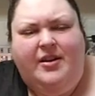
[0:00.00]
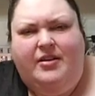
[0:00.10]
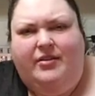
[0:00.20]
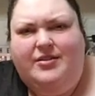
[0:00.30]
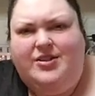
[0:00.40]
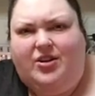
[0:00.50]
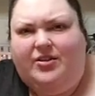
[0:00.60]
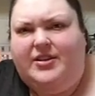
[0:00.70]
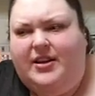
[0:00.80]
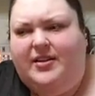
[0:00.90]
You're
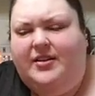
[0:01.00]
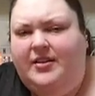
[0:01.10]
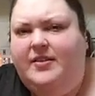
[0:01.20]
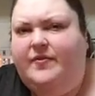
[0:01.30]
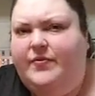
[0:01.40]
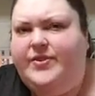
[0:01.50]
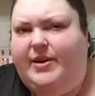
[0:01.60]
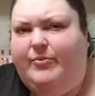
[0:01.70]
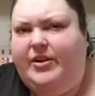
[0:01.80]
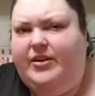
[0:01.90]
insulting
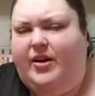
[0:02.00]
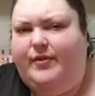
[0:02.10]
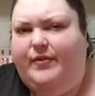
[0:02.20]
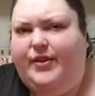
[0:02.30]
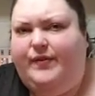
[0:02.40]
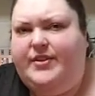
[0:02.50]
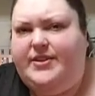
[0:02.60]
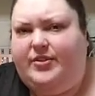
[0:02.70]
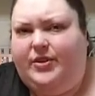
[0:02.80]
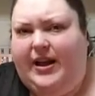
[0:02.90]
someone off of their
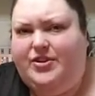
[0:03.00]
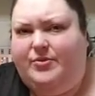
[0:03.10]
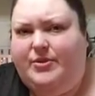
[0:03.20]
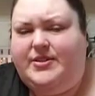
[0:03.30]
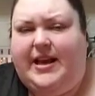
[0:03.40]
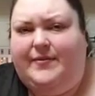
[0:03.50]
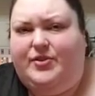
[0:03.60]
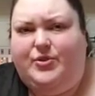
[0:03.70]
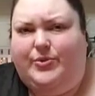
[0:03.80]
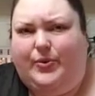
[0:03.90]
physical attributes that have
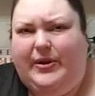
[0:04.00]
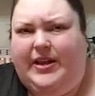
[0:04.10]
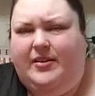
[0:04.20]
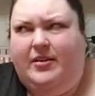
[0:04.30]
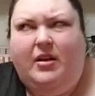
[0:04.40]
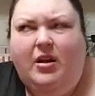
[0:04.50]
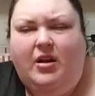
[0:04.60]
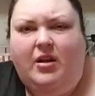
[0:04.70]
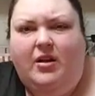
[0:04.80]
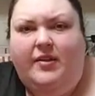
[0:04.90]
to do with their weight.
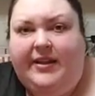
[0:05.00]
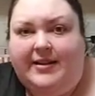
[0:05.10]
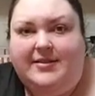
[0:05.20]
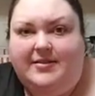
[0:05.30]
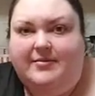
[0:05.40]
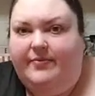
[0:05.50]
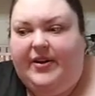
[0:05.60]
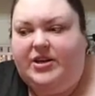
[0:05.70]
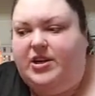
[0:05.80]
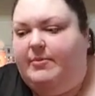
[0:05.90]
That's
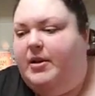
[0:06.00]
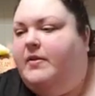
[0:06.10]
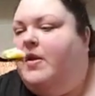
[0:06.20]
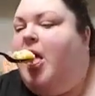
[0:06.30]
fat shaming.